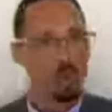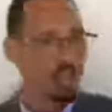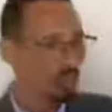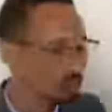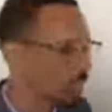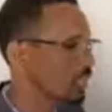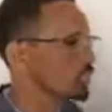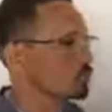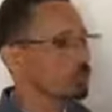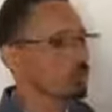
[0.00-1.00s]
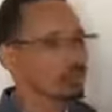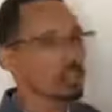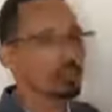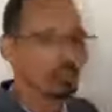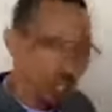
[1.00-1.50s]
while the manager is
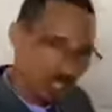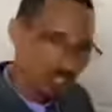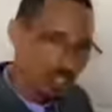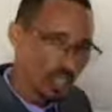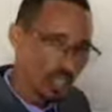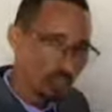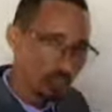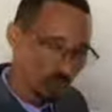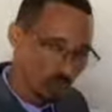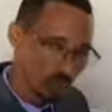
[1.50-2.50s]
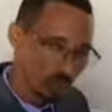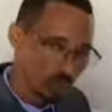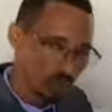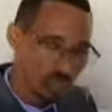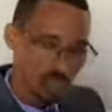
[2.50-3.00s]
motivated by external
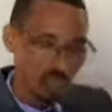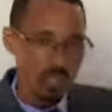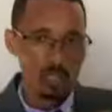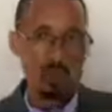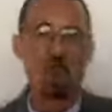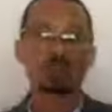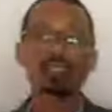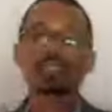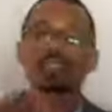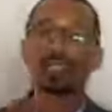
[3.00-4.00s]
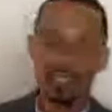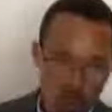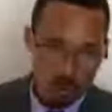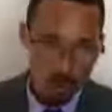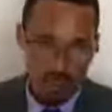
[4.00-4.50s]
imposed goals and
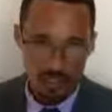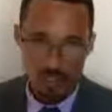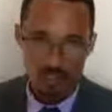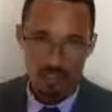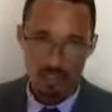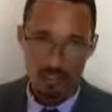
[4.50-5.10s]
rewards.